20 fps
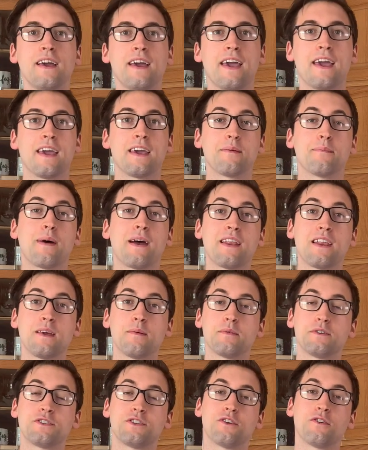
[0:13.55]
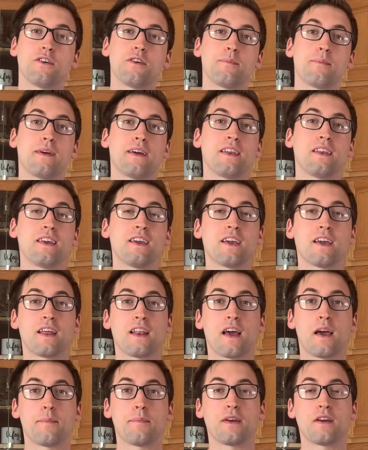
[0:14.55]
Hey, my name is Mende, and
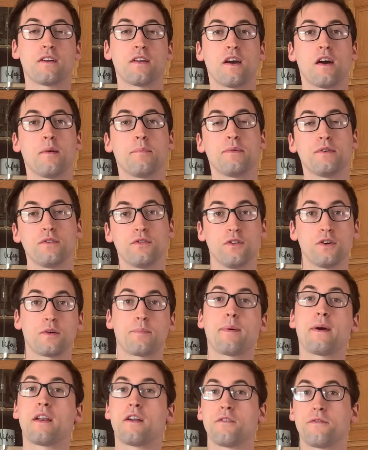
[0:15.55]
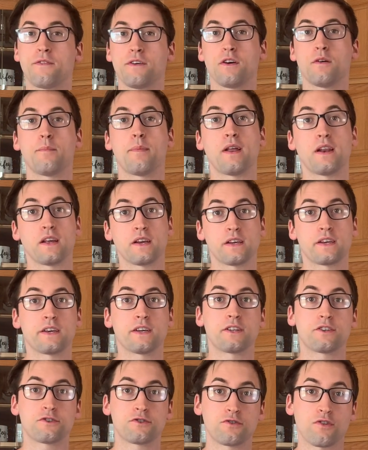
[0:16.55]
I'm here to help you look better, feel better, and
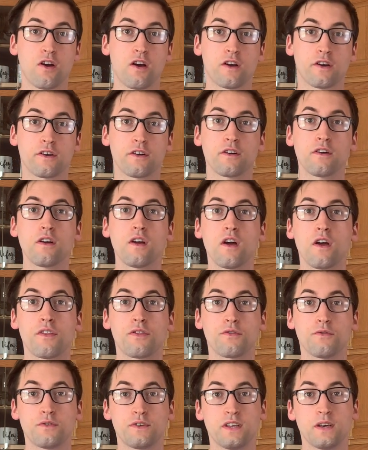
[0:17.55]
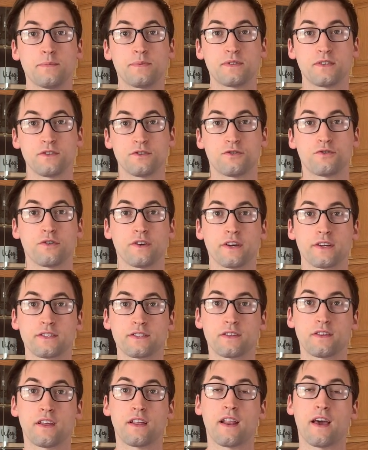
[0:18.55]
get stronger through tips and
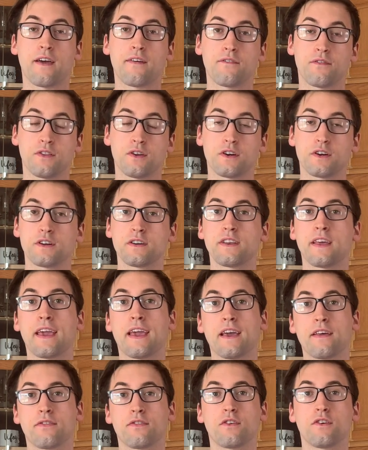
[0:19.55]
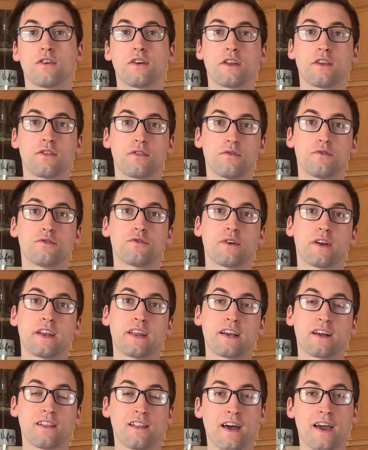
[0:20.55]
tricks that I've learned and learning through
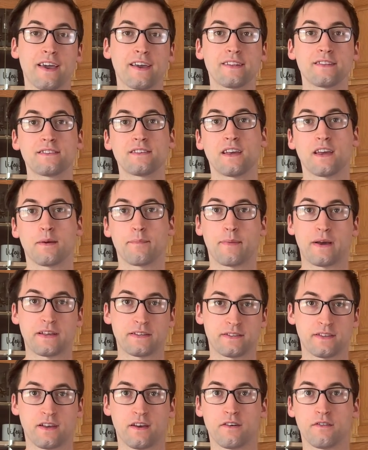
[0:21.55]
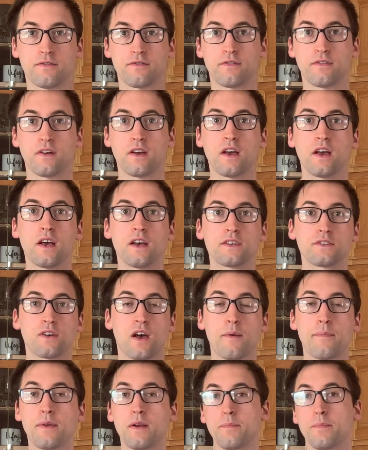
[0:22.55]
training clients and myself. So
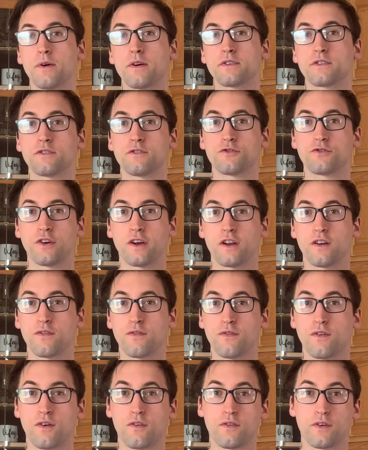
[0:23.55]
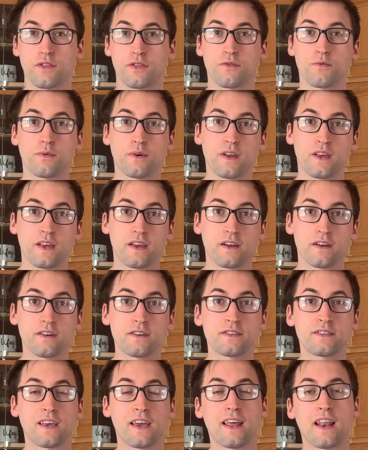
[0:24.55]
I've been a personal trainer for over 3
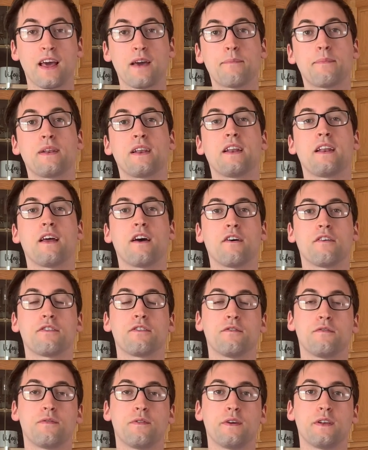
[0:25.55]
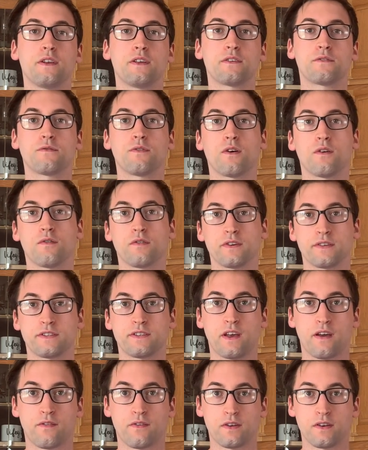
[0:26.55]
years, and I've been in health and fitness for over
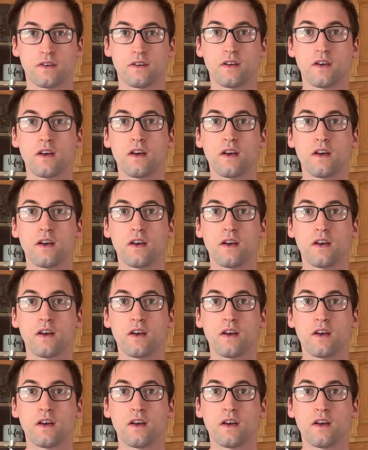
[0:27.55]
7.